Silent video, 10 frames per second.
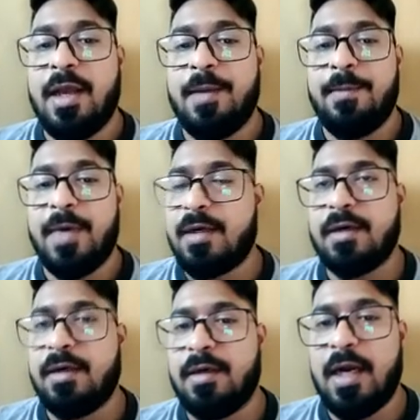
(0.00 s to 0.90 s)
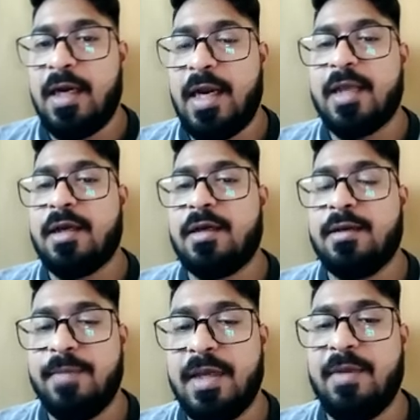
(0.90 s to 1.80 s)
But unlike
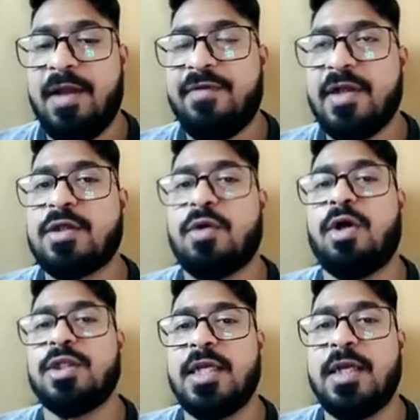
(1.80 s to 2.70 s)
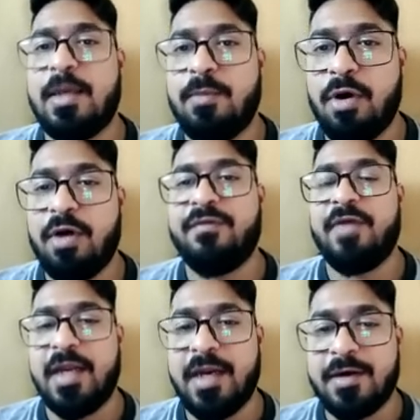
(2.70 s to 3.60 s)
me, my friends are watching more of
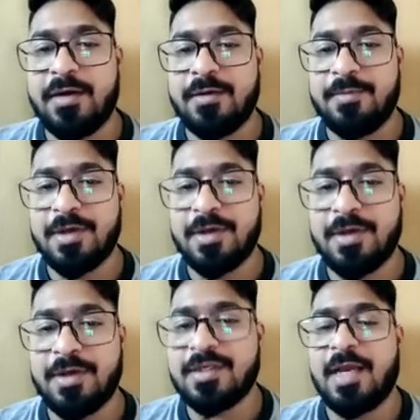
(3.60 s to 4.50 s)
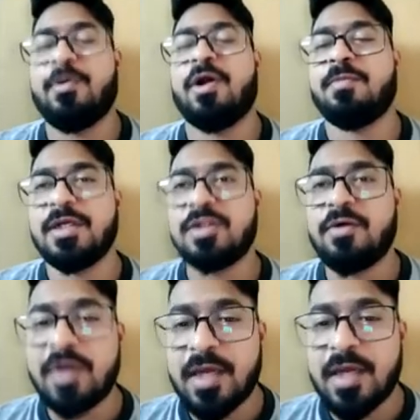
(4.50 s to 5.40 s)
cricket, because I'm not much
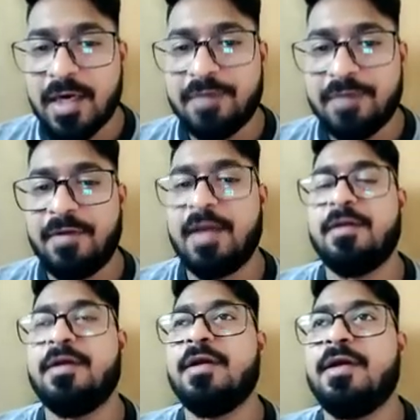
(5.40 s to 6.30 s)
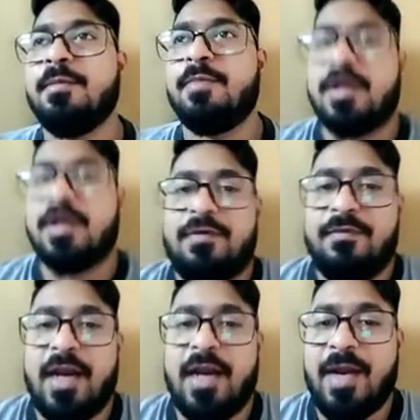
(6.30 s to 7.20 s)
of a cricket fan. But
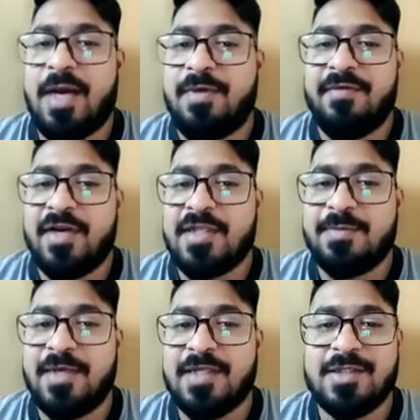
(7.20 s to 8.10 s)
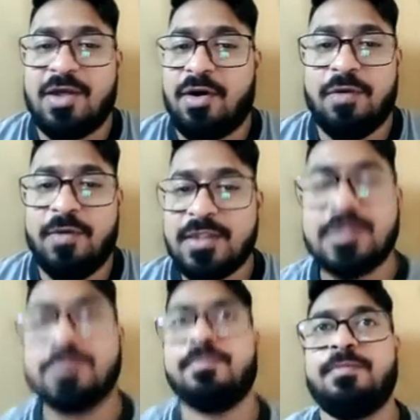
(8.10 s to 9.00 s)
when I'm at my friend's place, they're
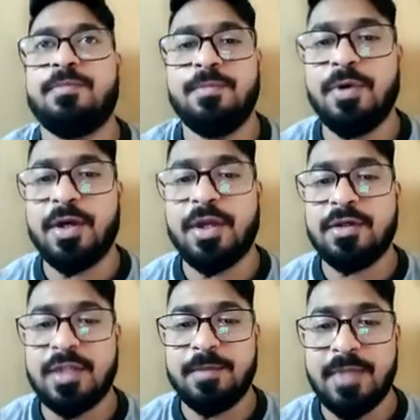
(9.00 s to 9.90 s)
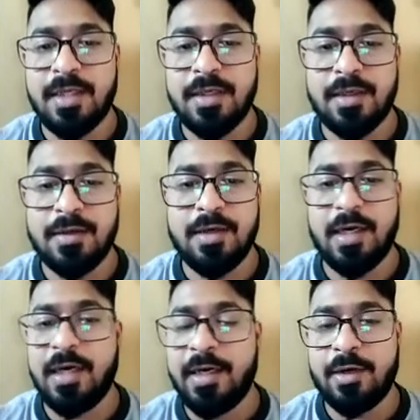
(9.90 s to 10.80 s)
always putting on something
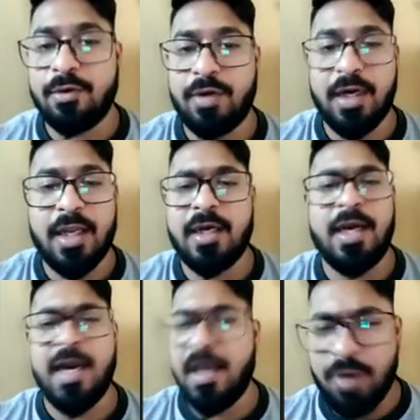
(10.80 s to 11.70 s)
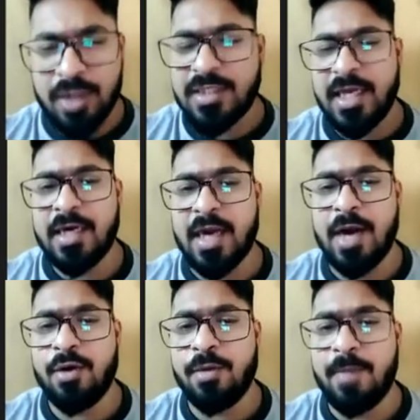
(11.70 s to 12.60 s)
related to cricket, and I watch that.
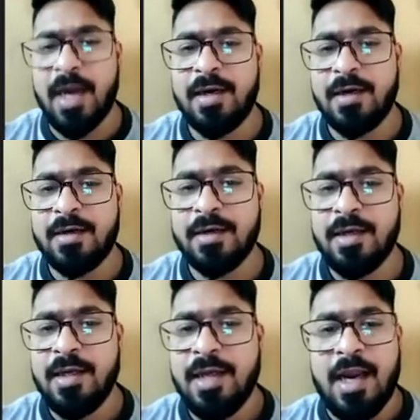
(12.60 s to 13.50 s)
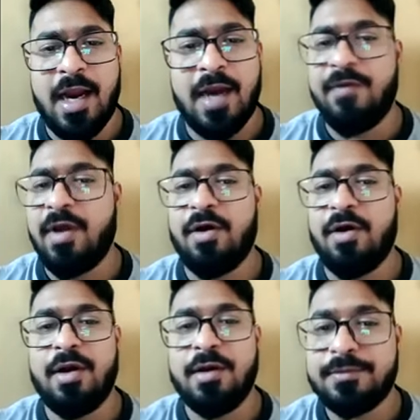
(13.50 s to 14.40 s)
I don't mind it. And we are
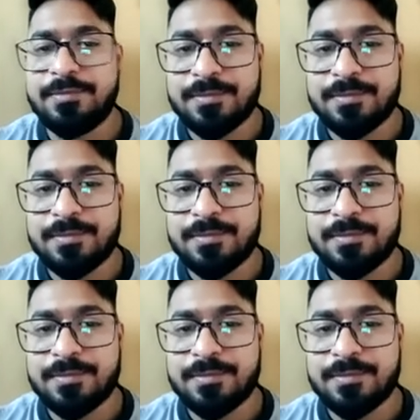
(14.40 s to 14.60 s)
all